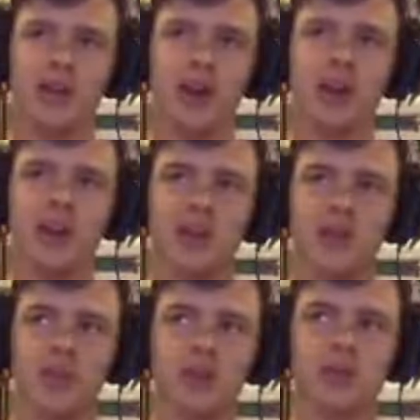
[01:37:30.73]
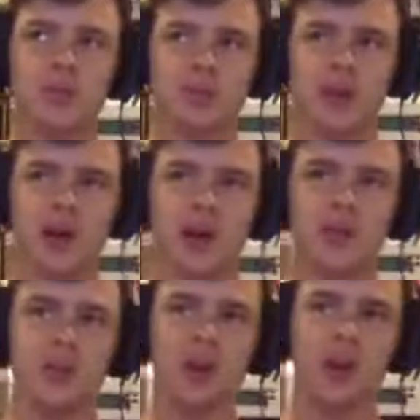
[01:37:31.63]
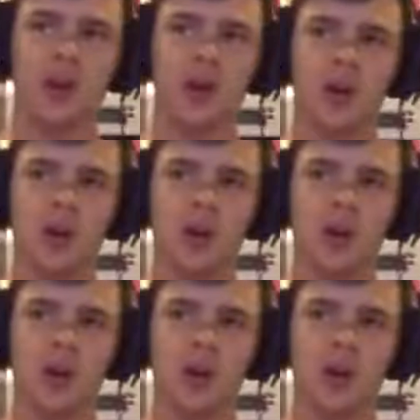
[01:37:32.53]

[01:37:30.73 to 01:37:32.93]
had done it multiple times